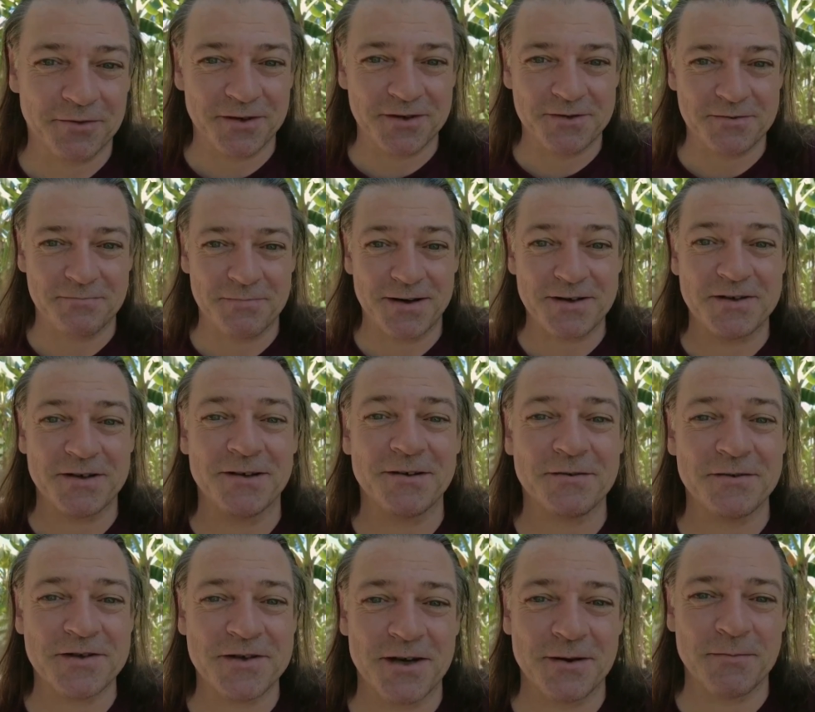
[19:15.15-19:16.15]
He's basically
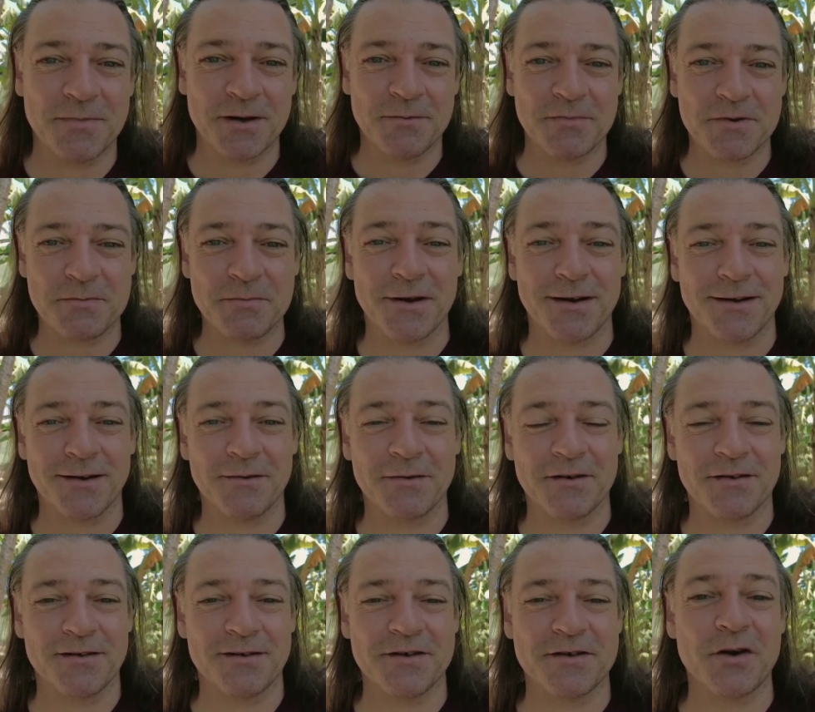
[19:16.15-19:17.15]
got the same name as
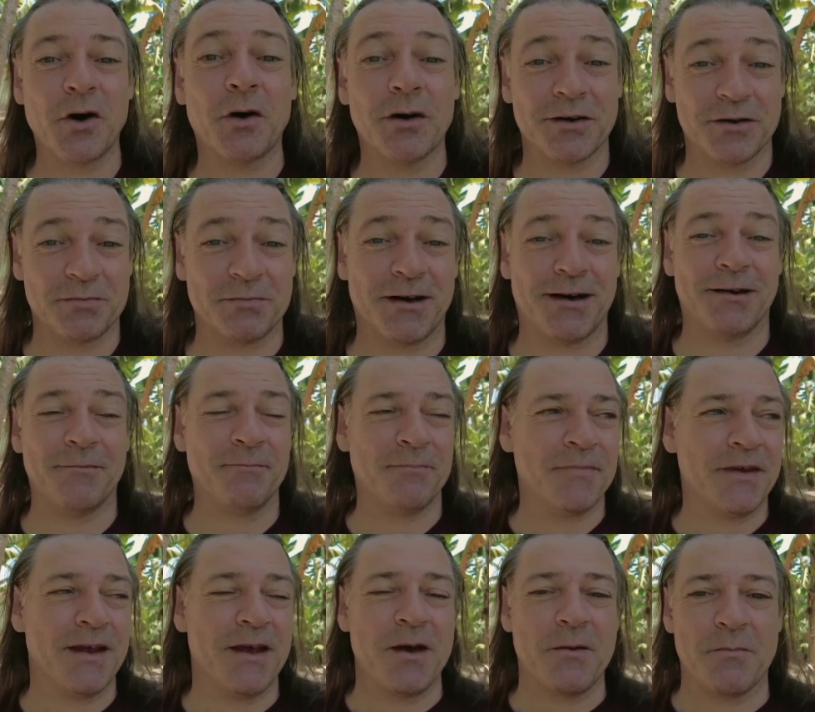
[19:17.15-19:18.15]
me, the Scottish man,
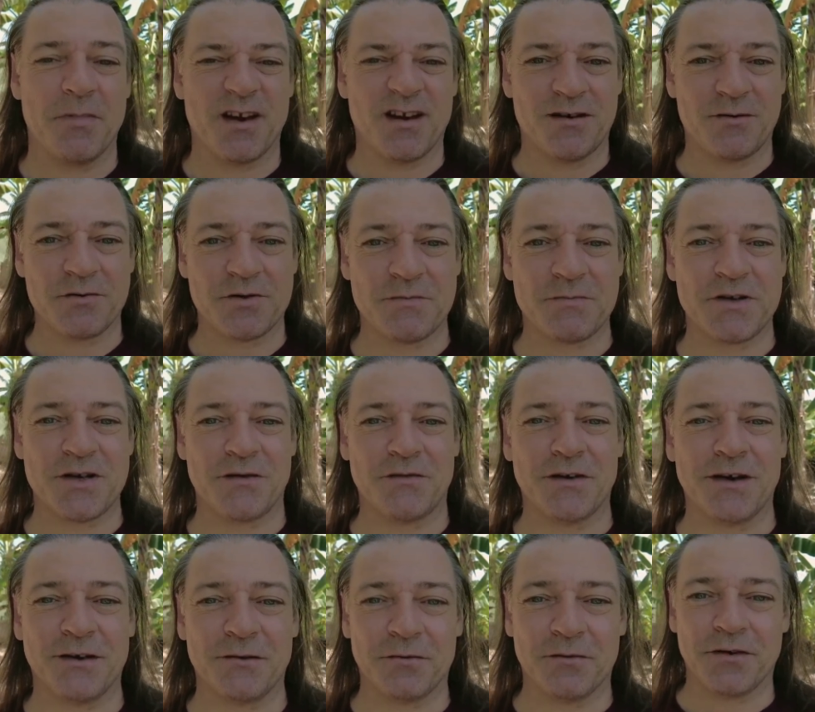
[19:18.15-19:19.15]
but he calls
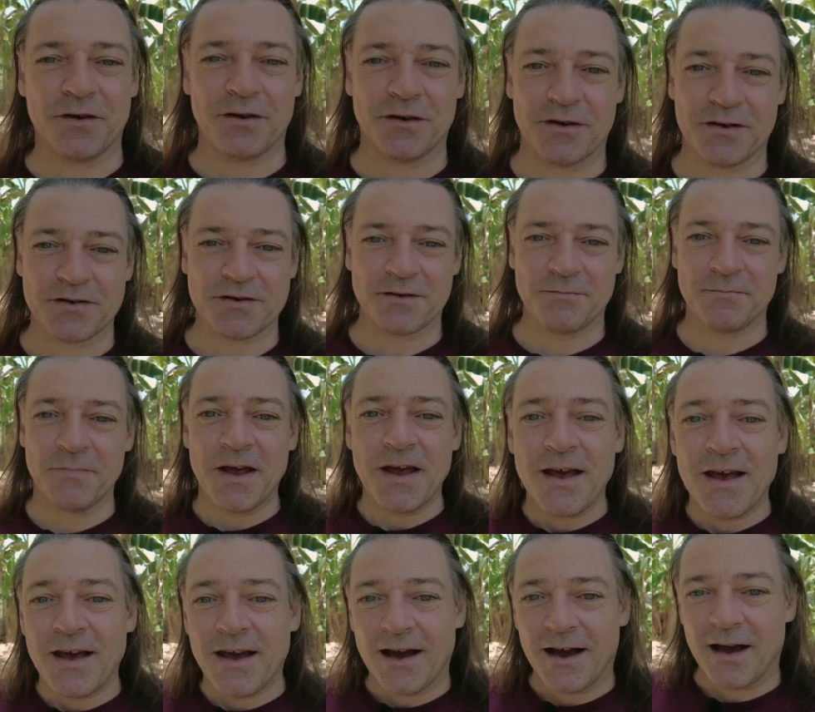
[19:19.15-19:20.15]
himself Niall Ferguson,
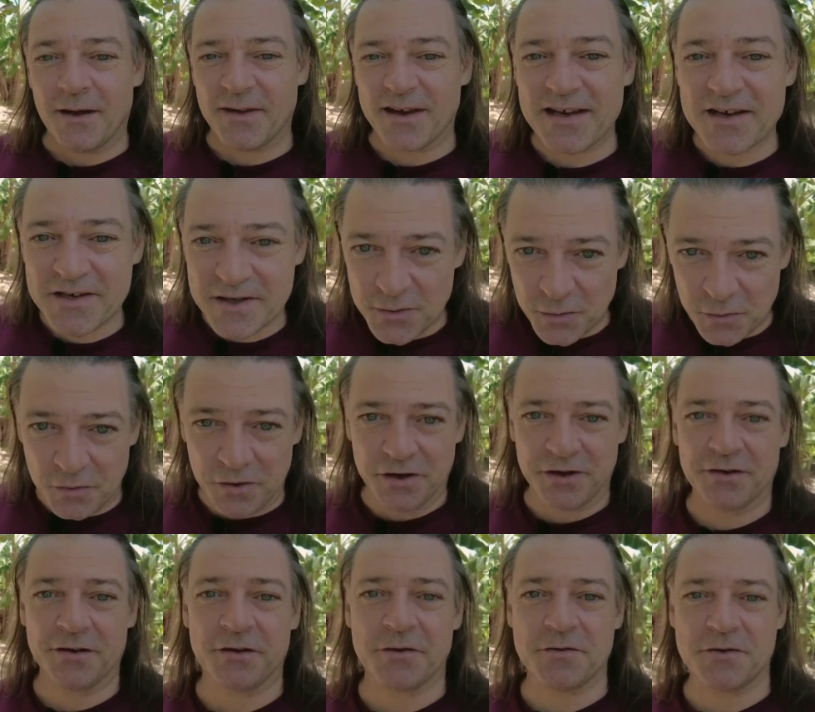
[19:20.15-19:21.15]
the
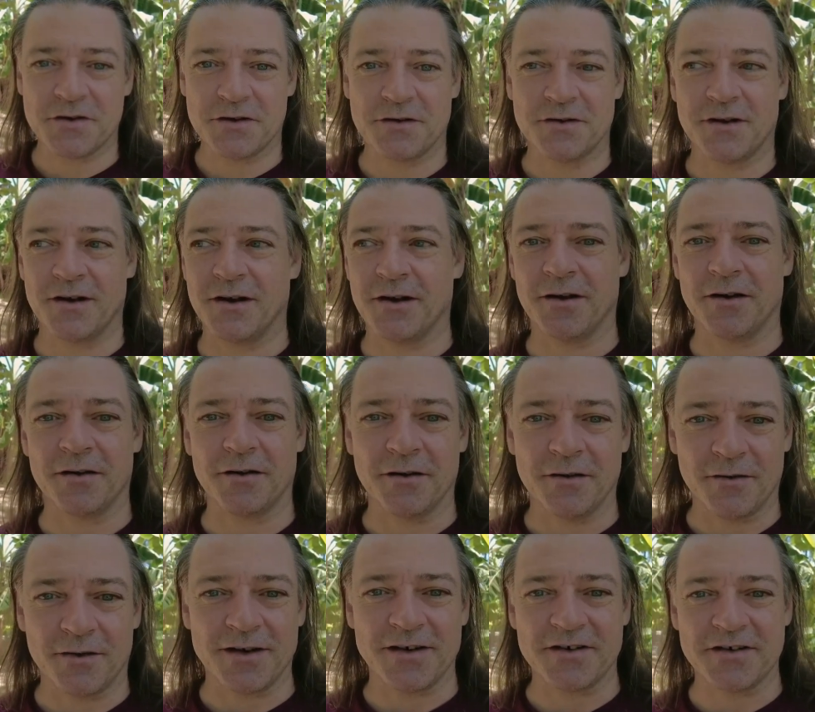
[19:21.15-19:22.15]
historian who's in the
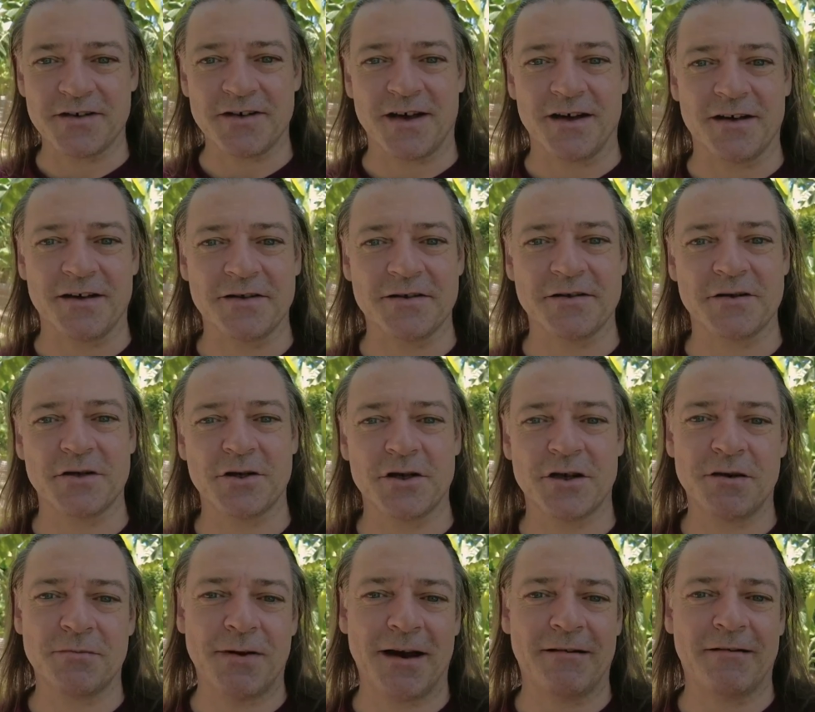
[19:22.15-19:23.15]
United States.
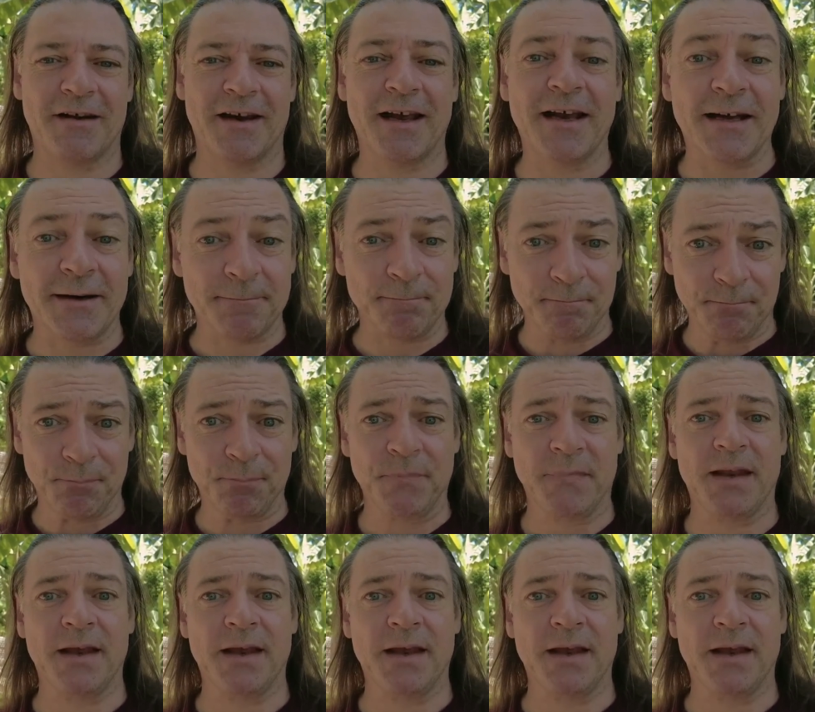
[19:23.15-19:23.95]
She married him.